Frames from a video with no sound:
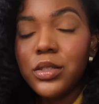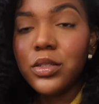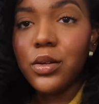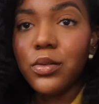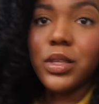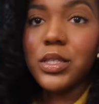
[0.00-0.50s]

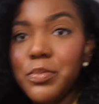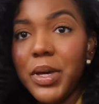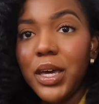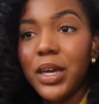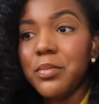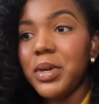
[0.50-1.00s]
so this
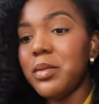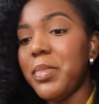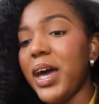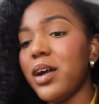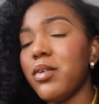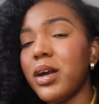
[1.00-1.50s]
bed can be the
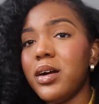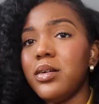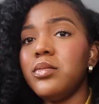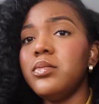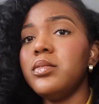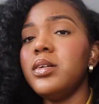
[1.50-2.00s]

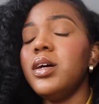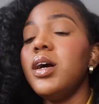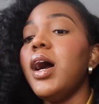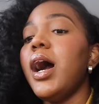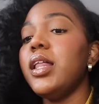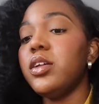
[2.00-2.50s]
background.
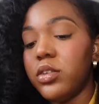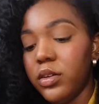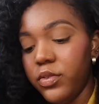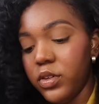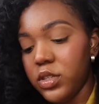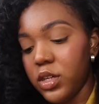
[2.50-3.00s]
I literally
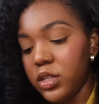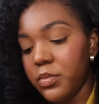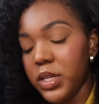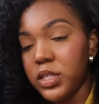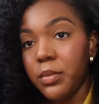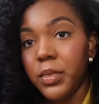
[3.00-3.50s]
feel sick to
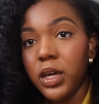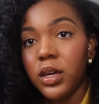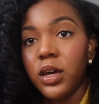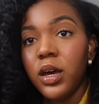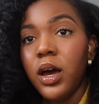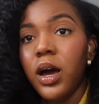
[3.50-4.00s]
my stomach.
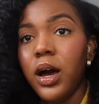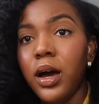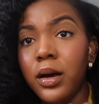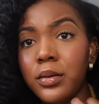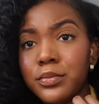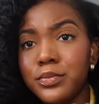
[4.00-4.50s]

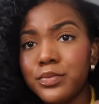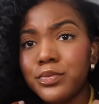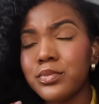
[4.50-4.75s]
My